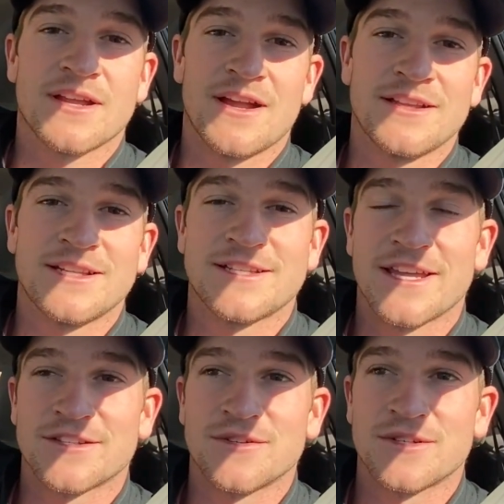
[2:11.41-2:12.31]
I only need to
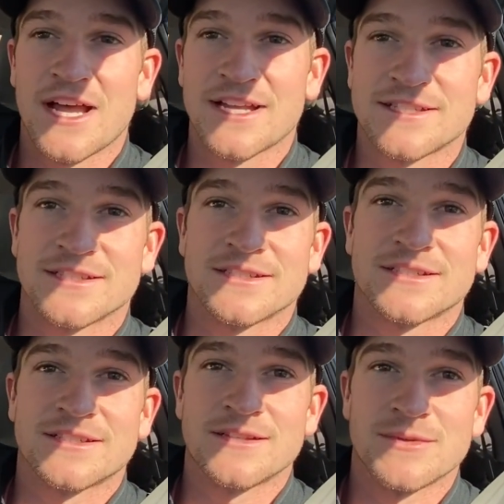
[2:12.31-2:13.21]
take 2
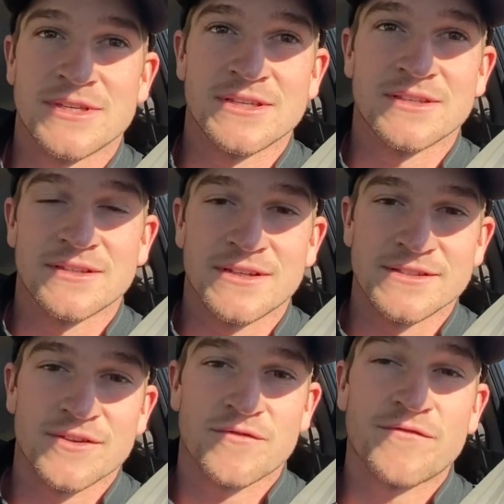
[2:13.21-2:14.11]
classes to be
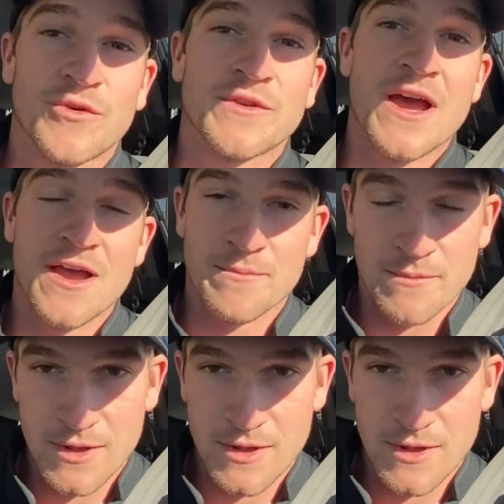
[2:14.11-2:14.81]
considered full-time.